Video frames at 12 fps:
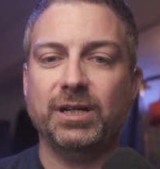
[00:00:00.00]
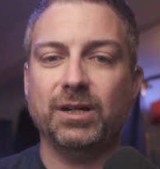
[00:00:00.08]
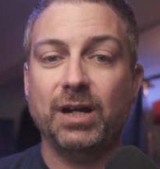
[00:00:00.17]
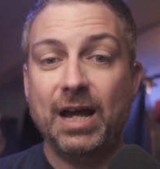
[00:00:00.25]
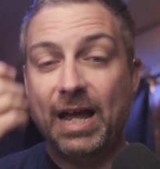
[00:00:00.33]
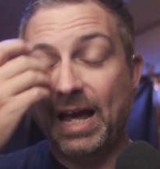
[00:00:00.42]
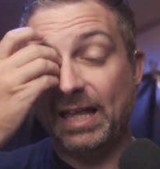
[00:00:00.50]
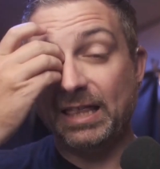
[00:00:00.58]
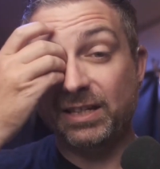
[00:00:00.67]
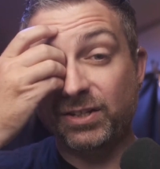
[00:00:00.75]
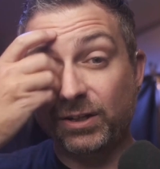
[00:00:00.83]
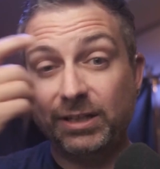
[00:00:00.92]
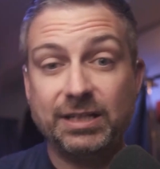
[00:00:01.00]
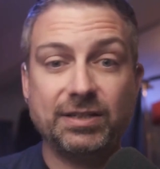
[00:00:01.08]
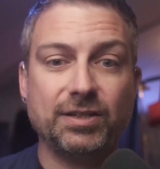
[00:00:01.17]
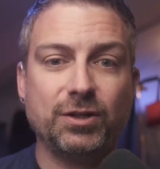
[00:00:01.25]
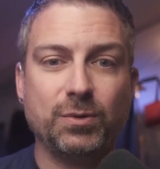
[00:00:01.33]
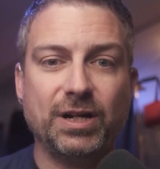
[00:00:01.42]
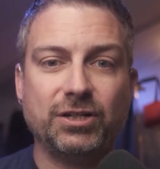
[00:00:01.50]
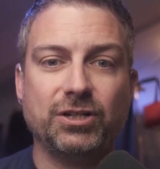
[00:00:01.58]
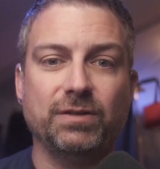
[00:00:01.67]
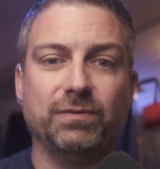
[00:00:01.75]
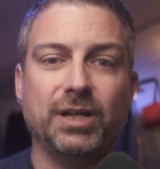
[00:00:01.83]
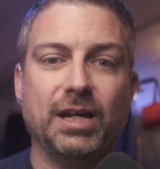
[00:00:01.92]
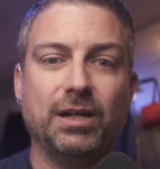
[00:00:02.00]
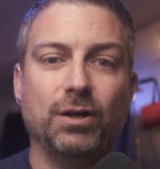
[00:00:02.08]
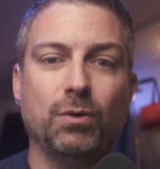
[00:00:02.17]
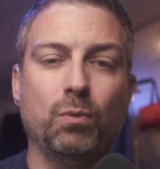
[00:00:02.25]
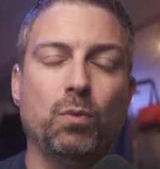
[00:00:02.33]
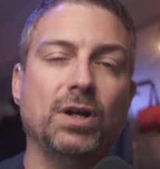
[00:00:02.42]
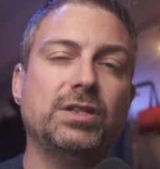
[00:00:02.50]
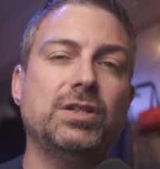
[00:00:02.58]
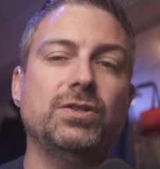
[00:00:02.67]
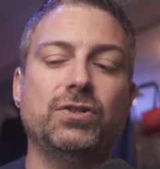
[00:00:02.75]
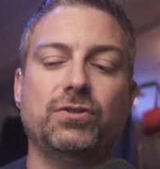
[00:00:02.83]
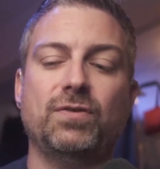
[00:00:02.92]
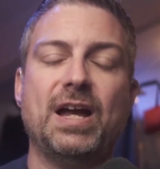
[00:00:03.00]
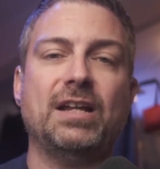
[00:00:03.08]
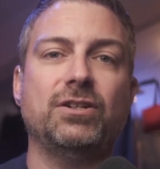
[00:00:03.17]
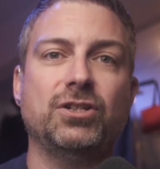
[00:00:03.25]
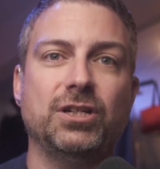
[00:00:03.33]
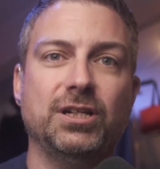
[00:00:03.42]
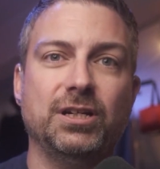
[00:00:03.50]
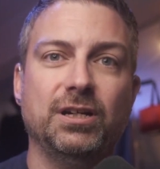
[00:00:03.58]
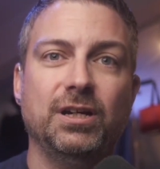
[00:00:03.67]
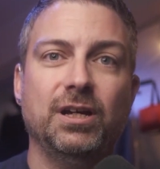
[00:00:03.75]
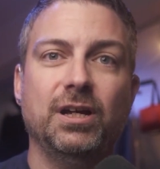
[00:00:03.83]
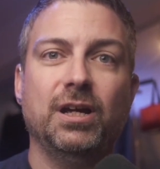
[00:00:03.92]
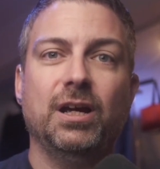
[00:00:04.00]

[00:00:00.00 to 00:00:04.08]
from here? And this all leads to the question of like, what's your strategy